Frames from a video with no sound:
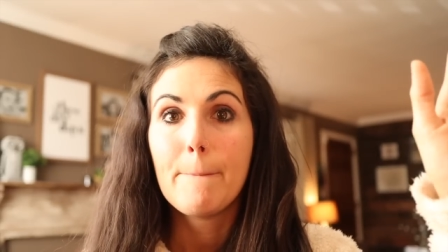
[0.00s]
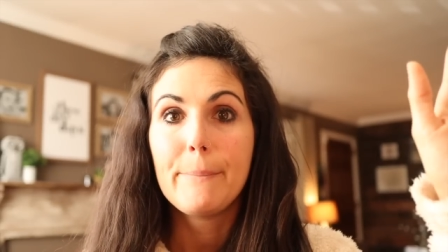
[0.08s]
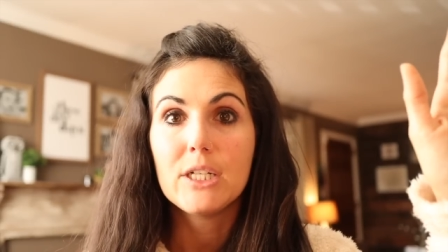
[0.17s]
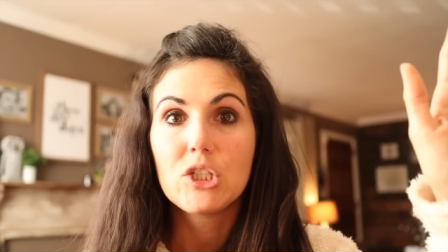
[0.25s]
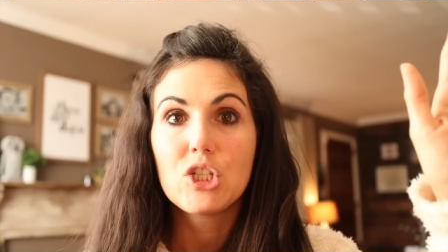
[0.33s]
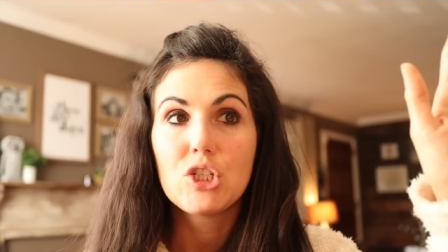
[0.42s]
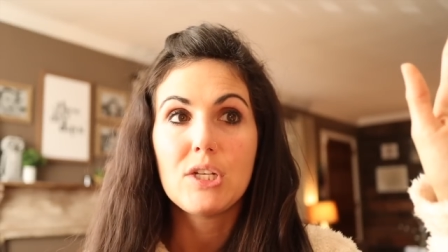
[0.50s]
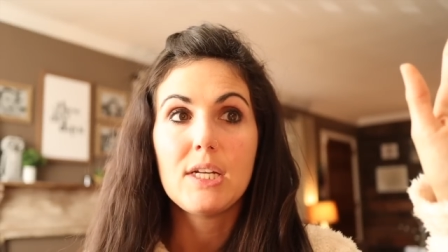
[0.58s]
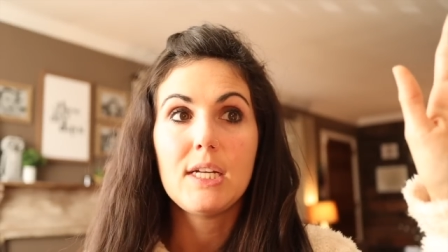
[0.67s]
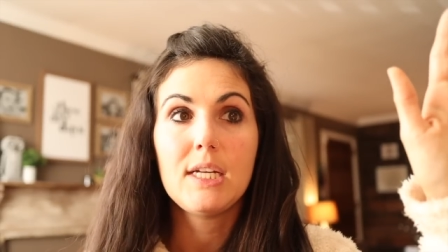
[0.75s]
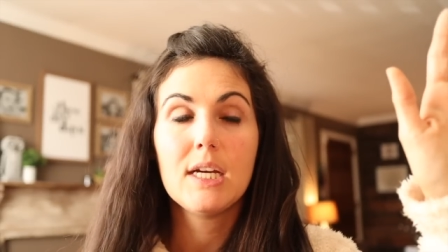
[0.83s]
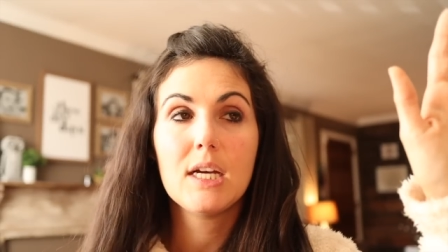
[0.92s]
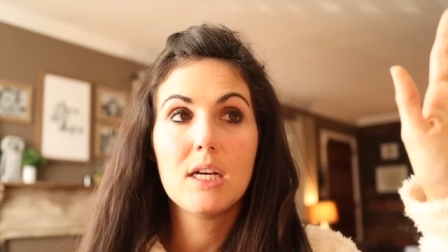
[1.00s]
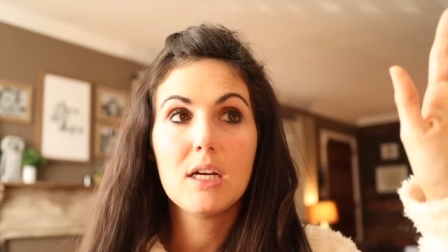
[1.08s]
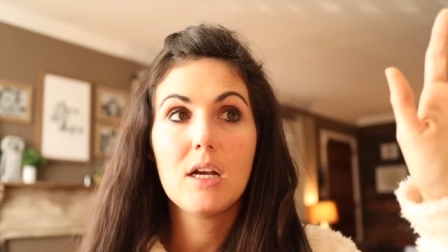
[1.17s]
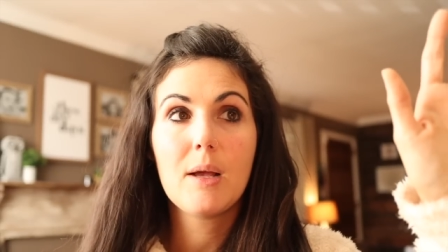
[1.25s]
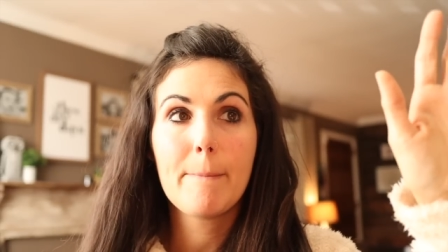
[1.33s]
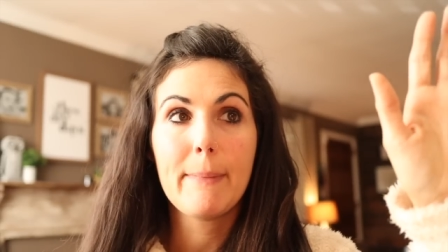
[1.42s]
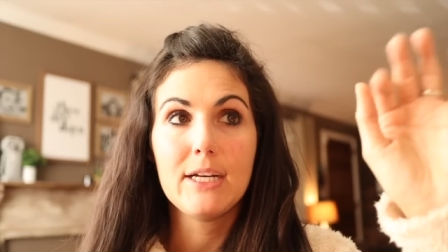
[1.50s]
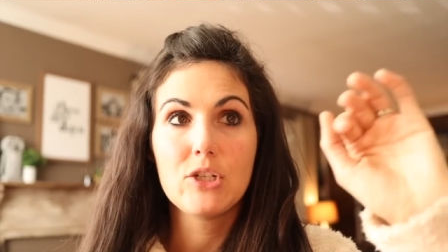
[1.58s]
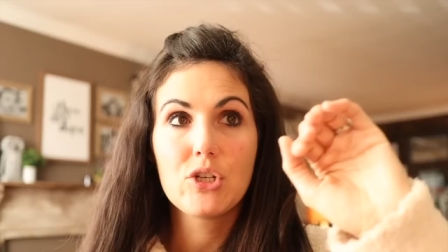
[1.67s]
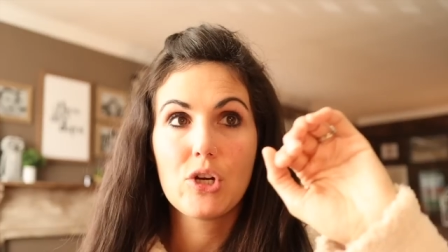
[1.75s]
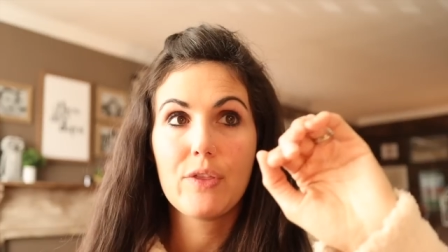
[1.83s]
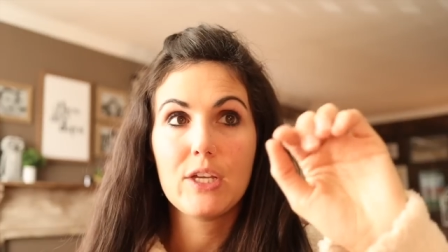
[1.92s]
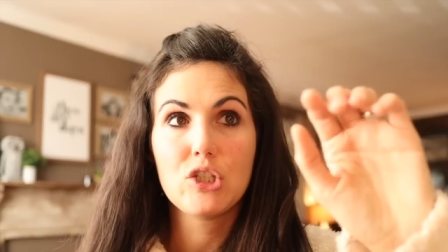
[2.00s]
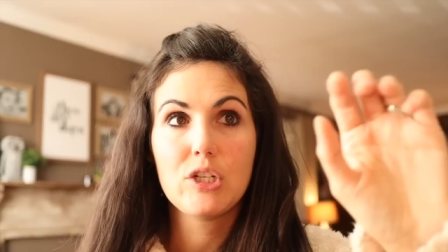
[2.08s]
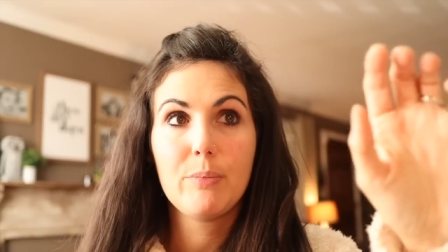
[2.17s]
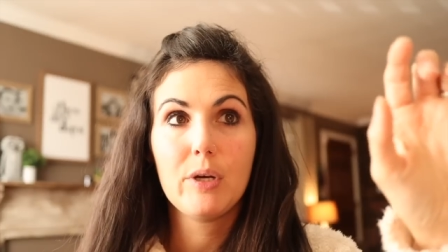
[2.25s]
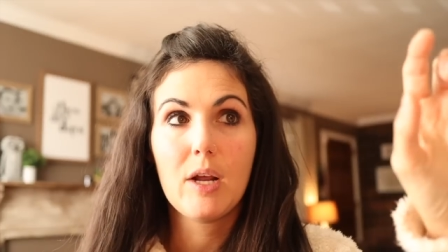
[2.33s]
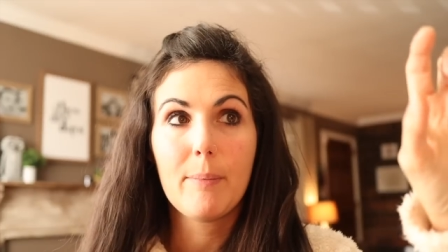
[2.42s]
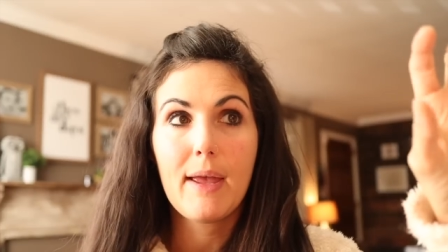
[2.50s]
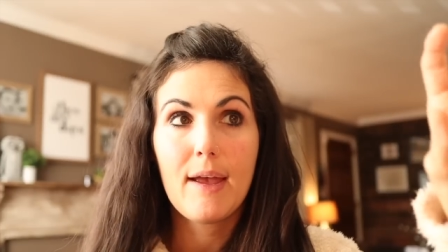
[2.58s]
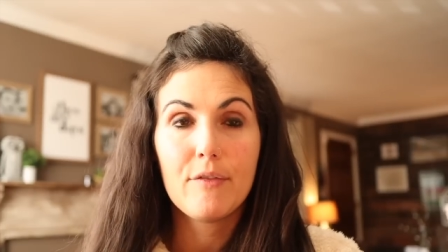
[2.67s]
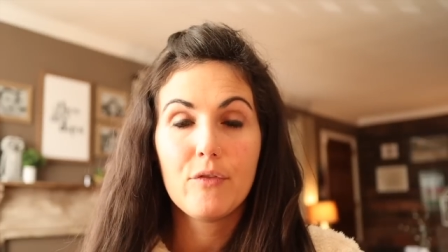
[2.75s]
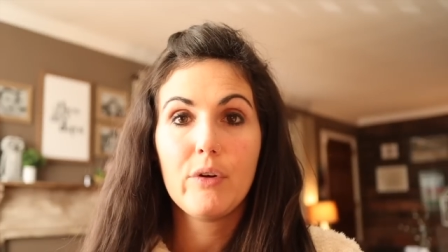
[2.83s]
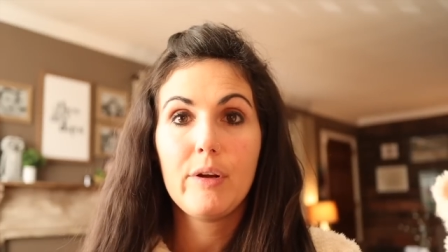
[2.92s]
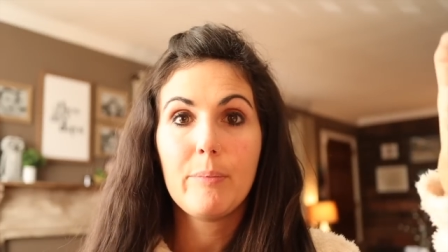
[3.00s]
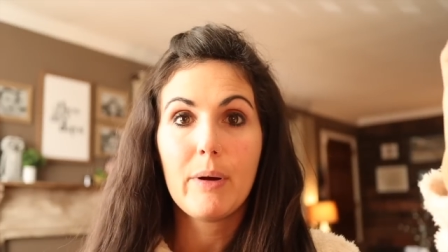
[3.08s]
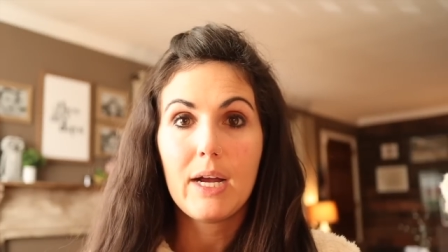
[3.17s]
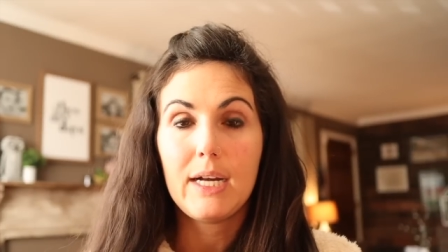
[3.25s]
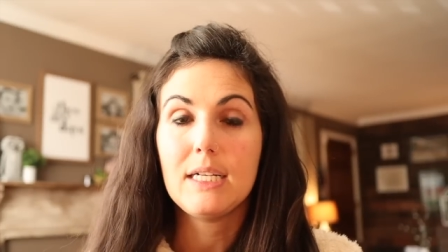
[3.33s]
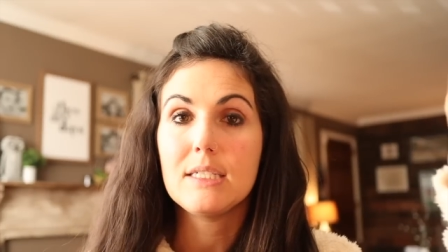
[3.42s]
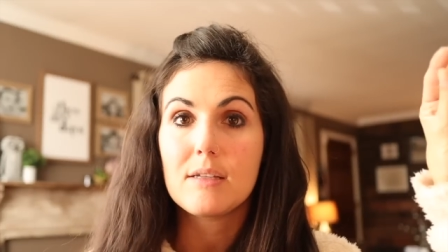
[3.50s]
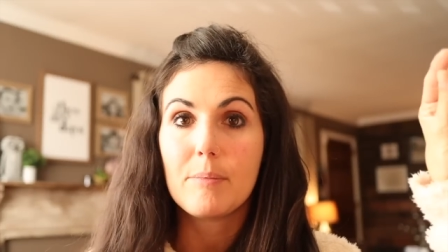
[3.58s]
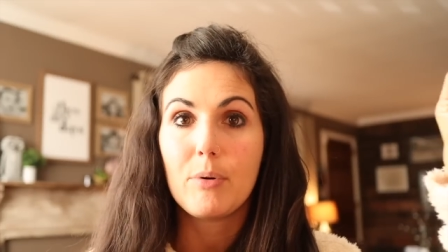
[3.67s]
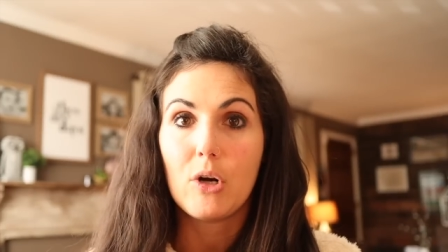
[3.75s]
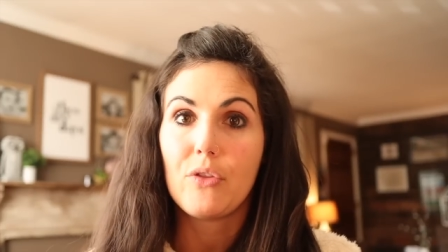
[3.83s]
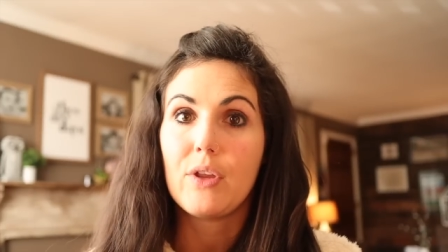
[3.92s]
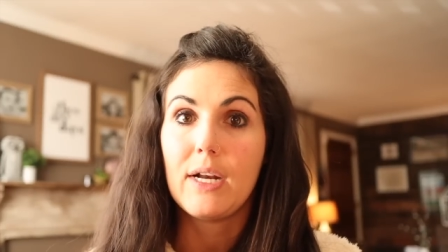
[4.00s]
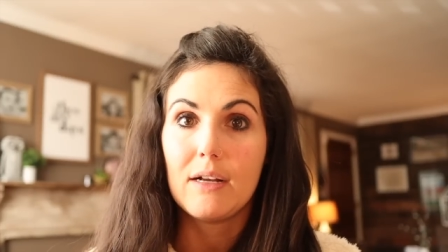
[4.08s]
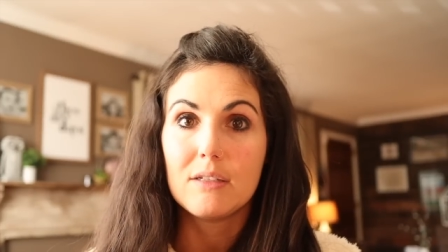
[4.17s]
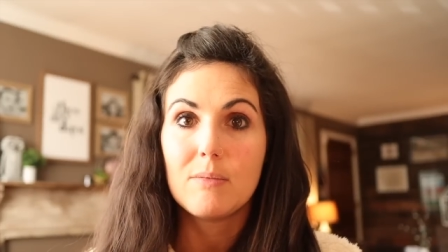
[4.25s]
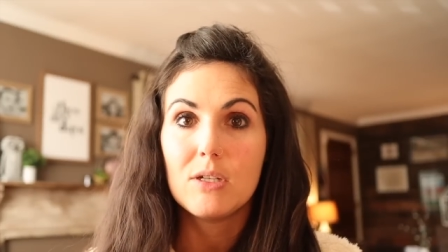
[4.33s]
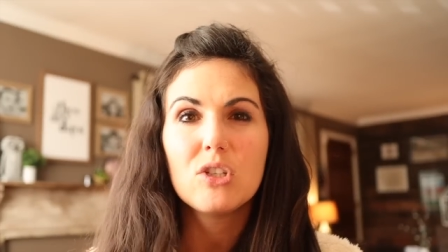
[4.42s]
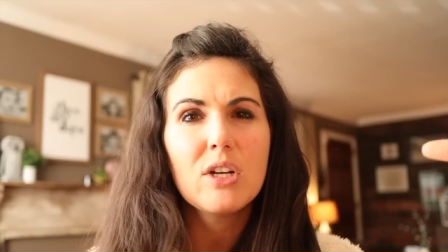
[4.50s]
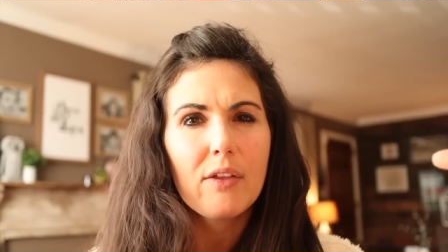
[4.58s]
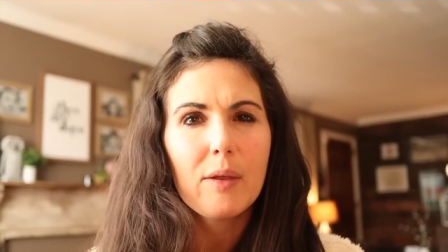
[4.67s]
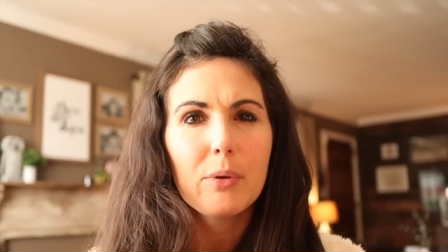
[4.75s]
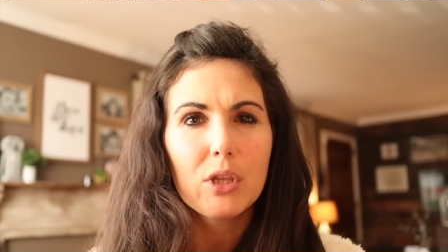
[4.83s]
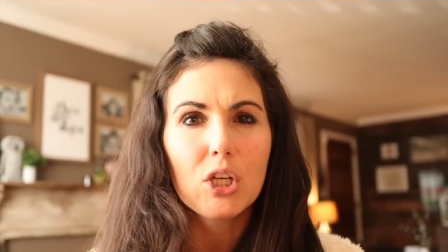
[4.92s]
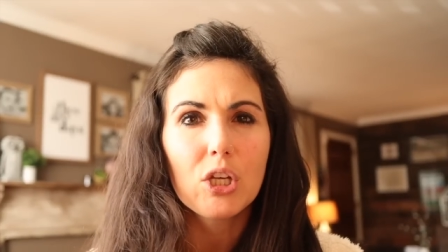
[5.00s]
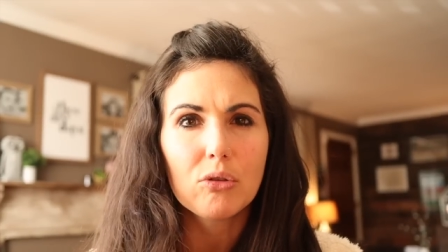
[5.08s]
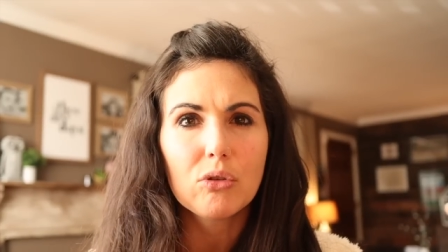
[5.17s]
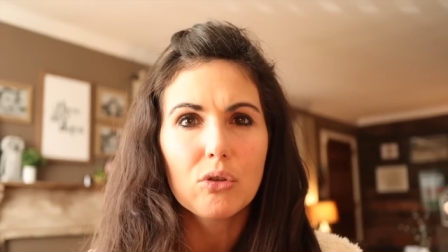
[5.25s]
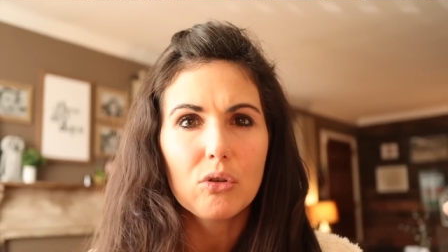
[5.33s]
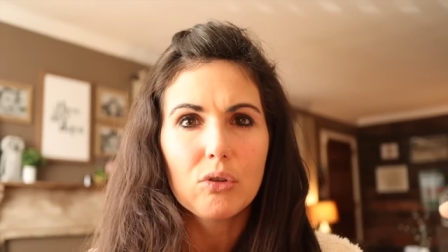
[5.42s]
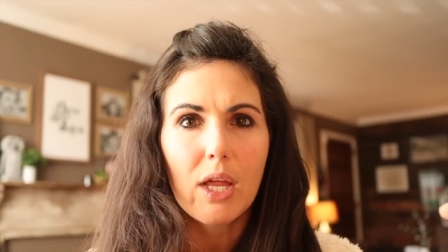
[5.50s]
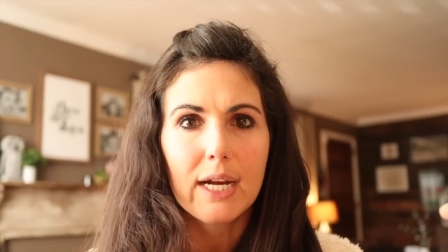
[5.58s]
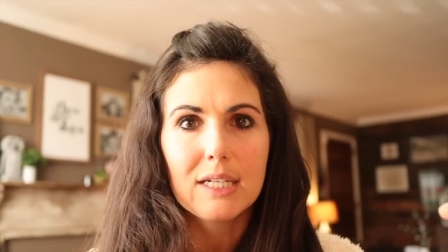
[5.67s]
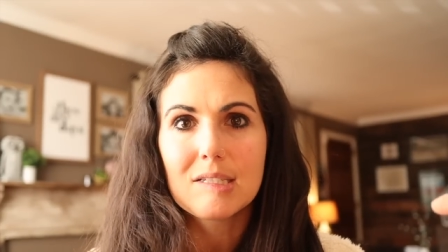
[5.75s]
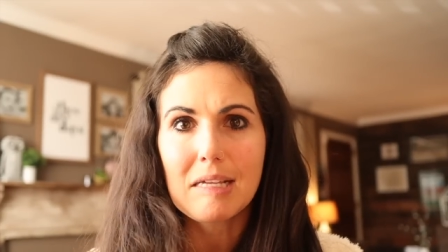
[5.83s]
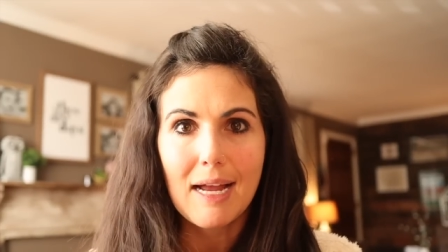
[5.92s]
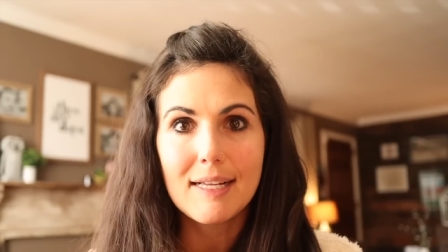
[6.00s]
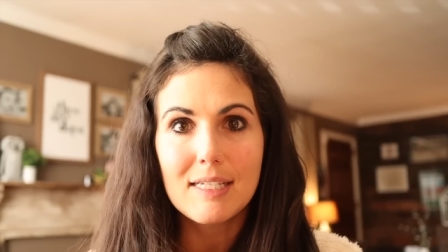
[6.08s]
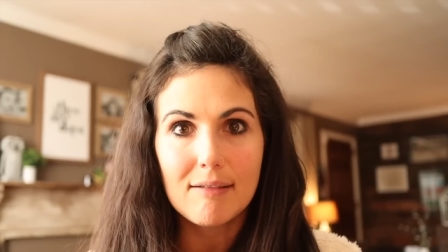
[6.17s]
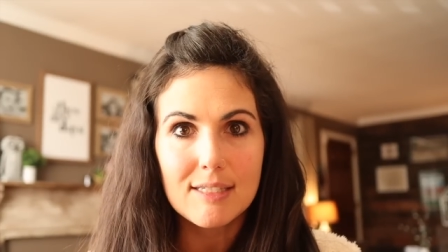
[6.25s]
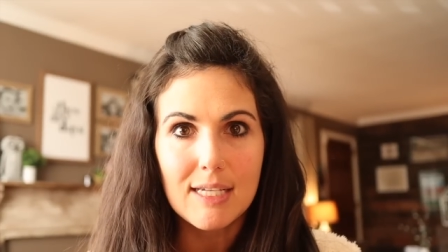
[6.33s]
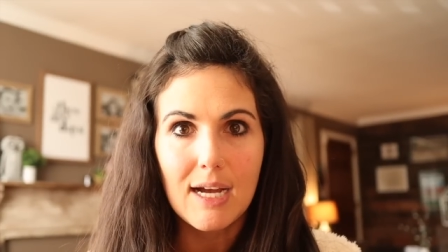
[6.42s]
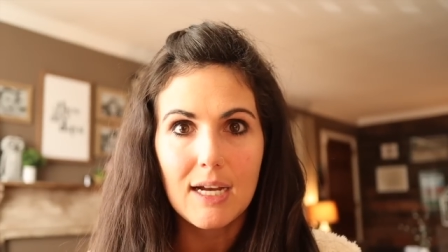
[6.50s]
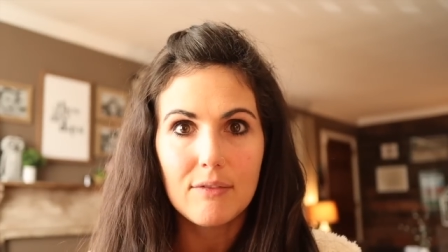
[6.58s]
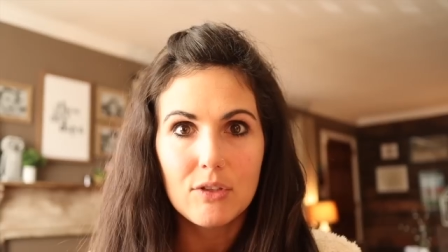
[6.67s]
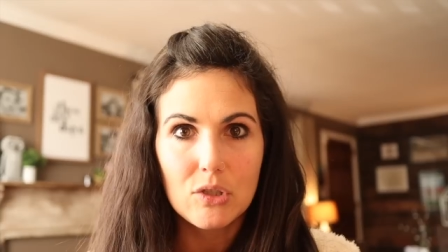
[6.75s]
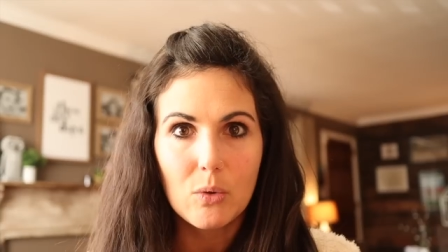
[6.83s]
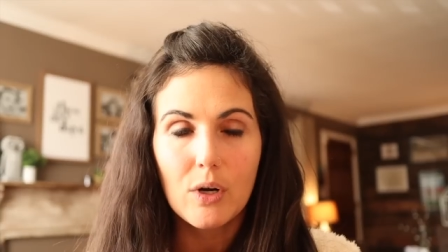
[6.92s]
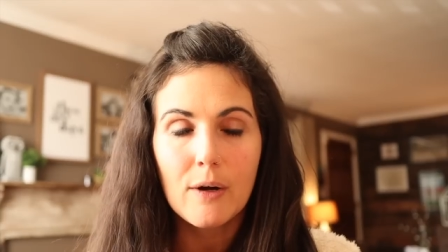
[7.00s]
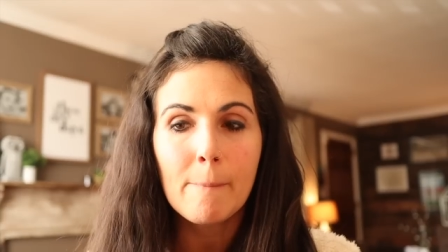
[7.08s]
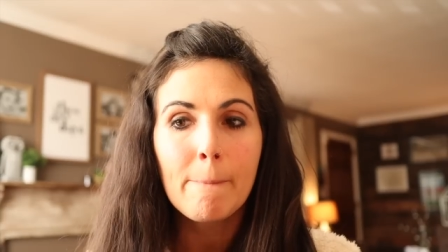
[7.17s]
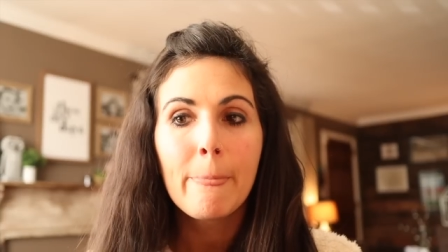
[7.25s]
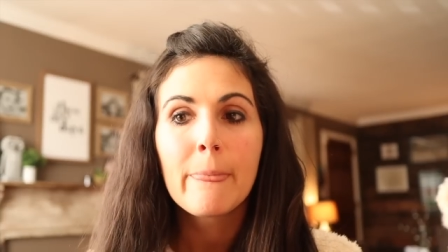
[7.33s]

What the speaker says: but she made sure that she put up everybody's birth announcements. You know how they put the cute little, like, signs outside of the door?